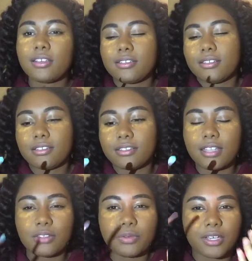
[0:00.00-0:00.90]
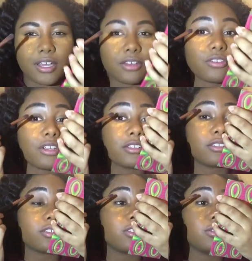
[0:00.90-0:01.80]
since that's what cut
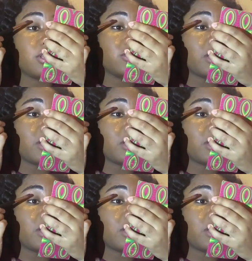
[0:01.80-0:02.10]
creases do, they